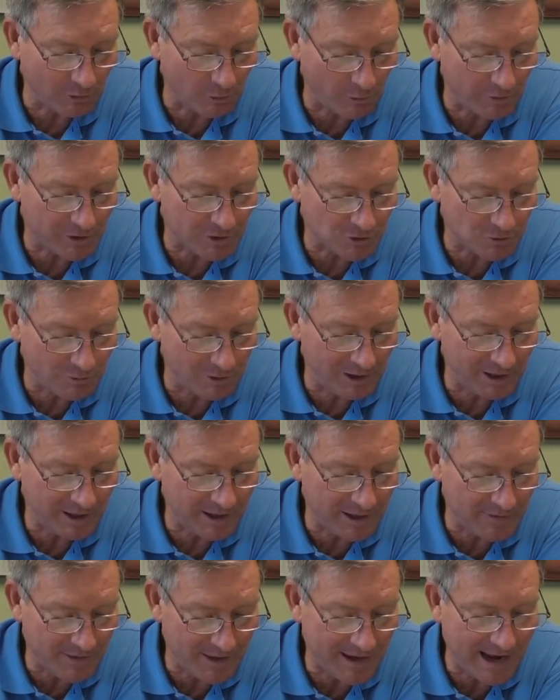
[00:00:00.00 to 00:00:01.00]
Lord is
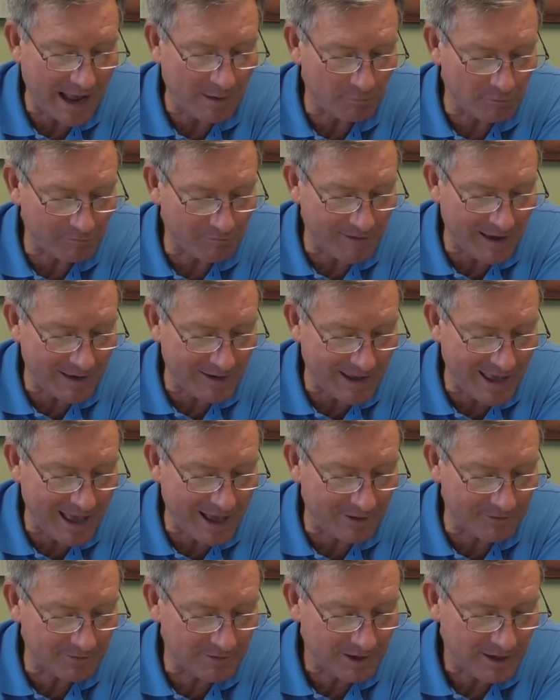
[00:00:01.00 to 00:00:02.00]
willing, and then I will find
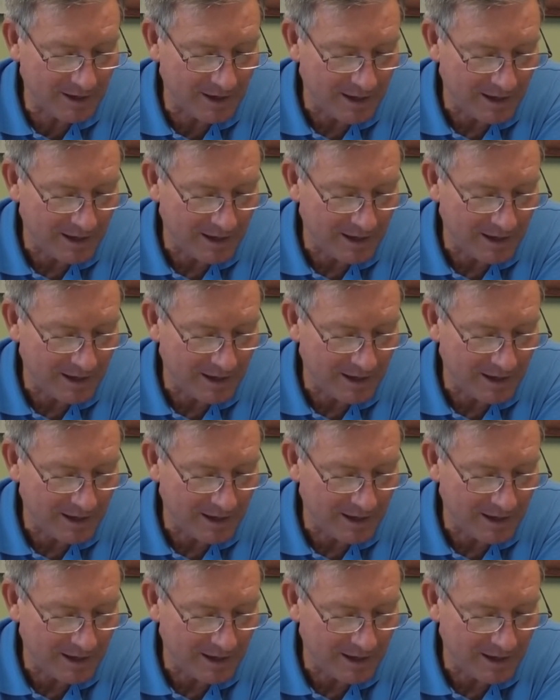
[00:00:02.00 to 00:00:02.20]
out